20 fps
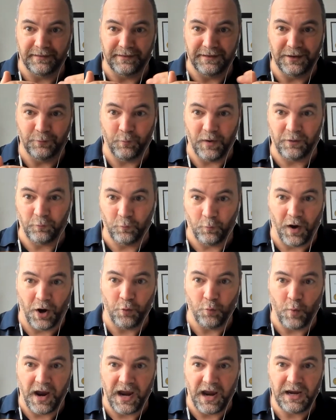it went
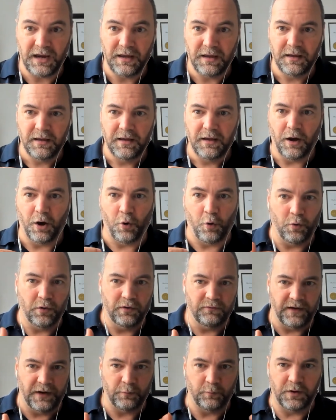one way, a whole
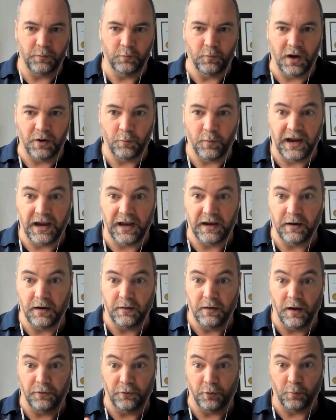event went one way, and
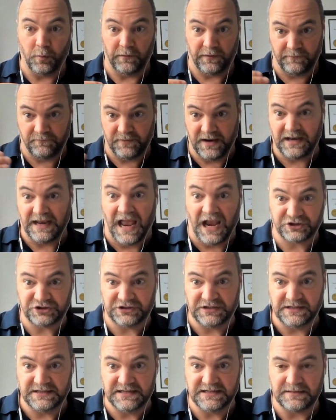another where the event
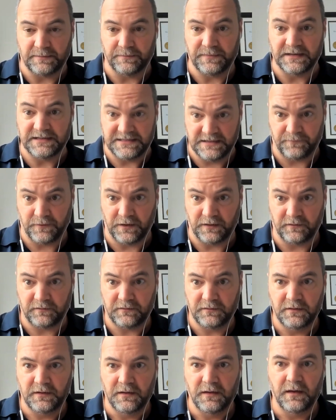actually did something different.
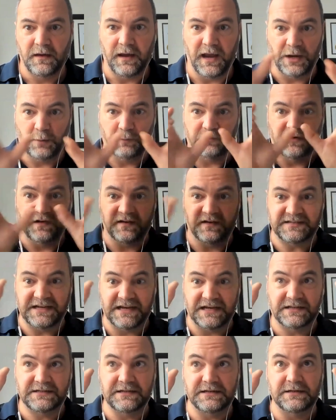And it was a
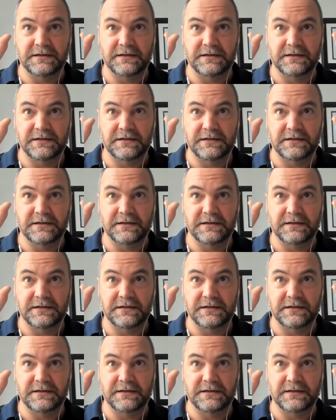distinct